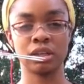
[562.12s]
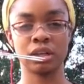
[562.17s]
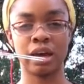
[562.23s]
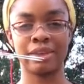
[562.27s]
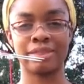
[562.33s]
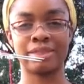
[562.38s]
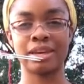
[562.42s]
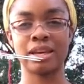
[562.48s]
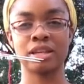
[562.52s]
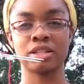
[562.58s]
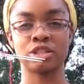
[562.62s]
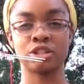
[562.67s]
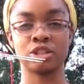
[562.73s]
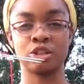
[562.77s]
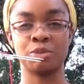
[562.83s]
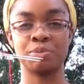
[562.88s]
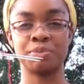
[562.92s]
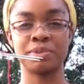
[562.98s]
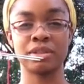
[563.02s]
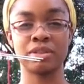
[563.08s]
I think it's
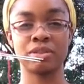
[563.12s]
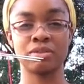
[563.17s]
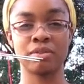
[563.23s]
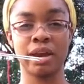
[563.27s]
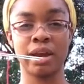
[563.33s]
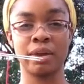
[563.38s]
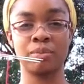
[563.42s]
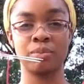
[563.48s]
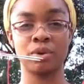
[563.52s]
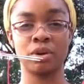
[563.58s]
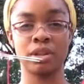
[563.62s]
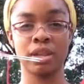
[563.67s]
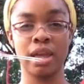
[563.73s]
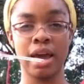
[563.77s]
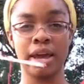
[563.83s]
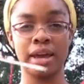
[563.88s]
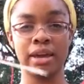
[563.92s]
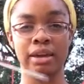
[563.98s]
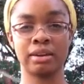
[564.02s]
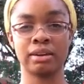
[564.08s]
loops and thread
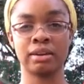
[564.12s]
wool-like.